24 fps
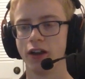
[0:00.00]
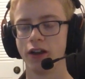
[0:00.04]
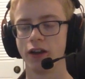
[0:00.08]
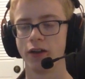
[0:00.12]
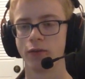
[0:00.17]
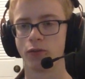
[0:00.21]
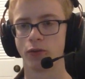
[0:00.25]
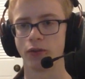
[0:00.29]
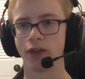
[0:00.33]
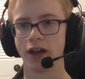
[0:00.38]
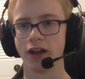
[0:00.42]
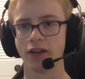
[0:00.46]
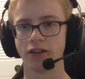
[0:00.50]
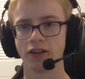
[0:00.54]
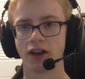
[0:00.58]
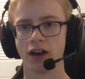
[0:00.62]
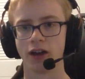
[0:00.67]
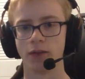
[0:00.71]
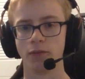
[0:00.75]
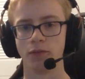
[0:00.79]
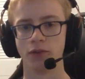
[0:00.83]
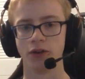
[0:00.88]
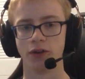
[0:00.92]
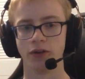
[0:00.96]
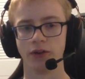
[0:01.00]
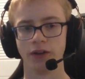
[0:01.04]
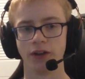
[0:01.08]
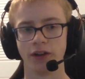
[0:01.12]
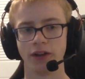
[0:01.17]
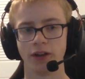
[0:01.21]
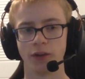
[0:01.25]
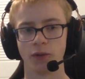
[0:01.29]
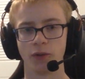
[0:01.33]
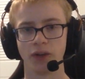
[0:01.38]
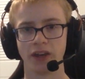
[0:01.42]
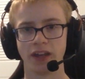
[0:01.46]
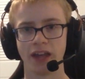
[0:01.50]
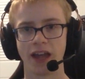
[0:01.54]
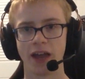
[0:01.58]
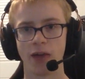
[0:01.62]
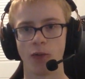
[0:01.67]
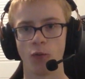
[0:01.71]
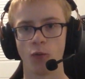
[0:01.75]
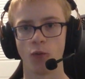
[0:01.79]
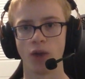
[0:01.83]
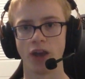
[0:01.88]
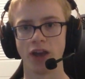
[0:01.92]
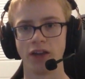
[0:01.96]
for that time period, and we
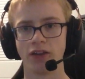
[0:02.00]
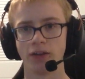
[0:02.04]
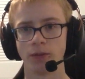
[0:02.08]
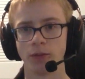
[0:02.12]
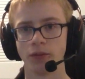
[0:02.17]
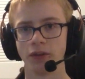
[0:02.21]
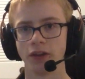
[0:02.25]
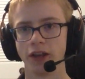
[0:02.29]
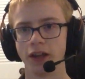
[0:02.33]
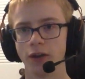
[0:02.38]
can't wait to play